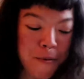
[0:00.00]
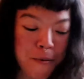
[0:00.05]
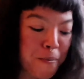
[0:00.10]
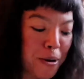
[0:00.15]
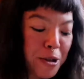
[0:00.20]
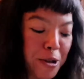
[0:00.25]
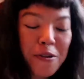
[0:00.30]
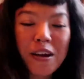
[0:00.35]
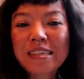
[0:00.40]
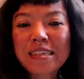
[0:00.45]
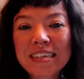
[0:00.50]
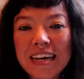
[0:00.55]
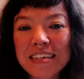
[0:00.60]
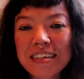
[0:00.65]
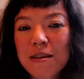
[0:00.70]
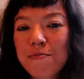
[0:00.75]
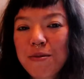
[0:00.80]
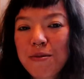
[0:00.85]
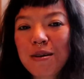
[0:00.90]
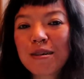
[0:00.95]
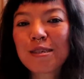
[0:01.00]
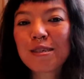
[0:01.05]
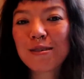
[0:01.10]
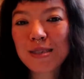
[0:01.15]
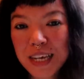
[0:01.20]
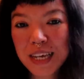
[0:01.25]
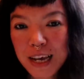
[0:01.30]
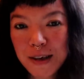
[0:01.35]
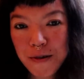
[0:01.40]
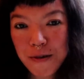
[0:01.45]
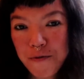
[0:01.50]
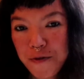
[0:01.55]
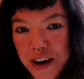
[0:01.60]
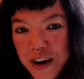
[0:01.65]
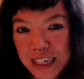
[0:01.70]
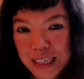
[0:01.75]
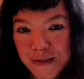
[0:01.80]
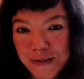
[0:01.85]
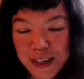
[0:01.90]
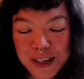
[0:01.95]
but you're excited because you take your
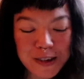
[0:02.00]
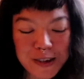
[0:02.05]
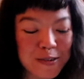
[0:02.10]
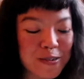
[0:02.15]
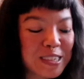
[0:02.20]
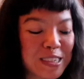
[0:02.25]
friends with you.